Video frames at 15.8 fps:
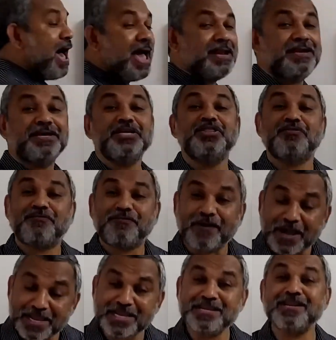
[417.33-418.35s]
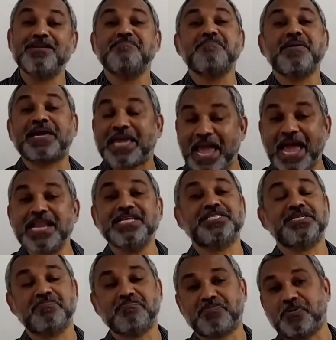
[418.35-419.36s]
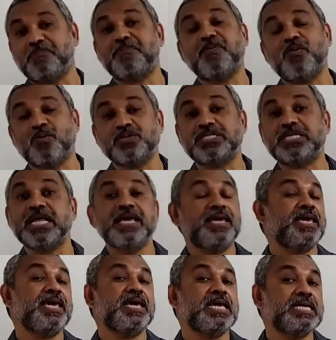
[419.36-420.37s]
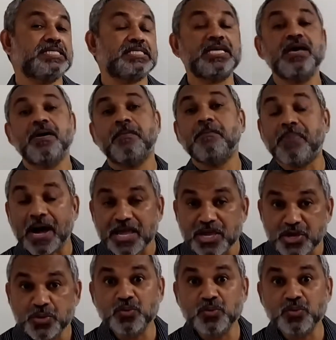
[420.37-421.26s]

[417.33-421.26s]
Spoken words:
and the final mechanism proposed is by